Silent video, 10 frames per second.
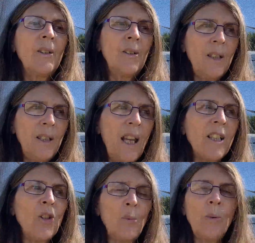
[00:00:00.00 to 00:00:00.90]

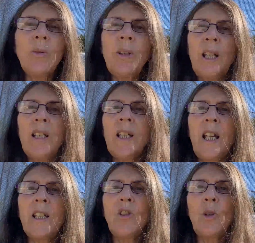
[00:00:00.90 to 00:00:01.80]
yes, you will need to
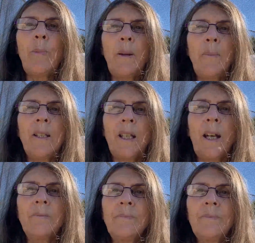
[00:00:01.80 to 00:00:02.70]
get your babies
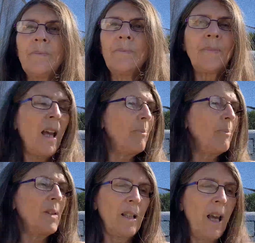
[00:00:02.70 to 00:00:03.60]
out.
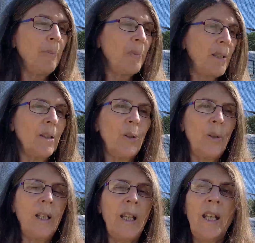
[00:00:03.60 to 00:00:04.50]

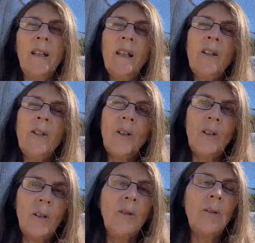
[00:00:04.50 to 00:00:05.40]
Absolutely.
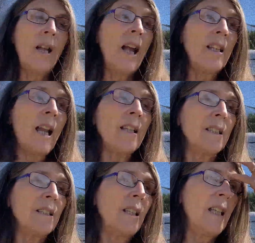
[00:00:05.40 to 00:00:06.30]
And that
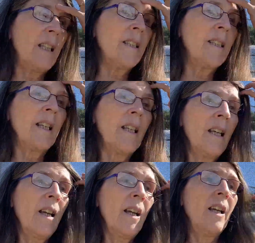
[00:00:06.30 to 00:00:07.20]
is
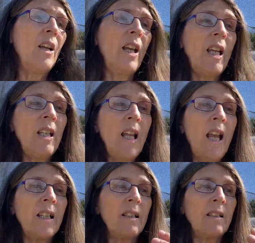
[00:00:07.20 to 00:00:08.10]
in
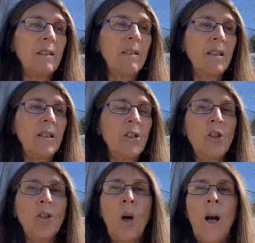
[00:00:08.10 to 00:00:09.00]
that
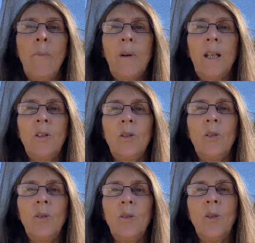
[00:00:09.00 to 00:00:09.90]
time when
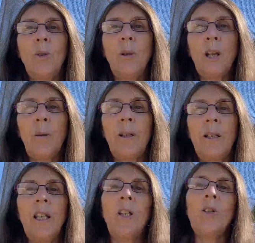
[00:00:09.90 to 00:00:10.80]
you were
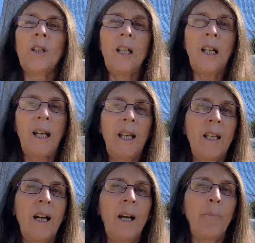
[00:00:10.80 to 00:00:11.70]
going in to
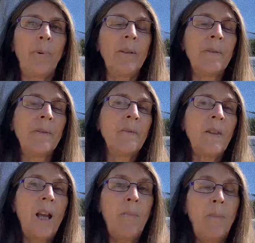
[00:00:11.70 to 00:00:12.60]
clean up
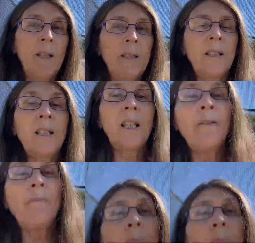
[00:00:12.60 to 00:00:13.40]
a mess that they've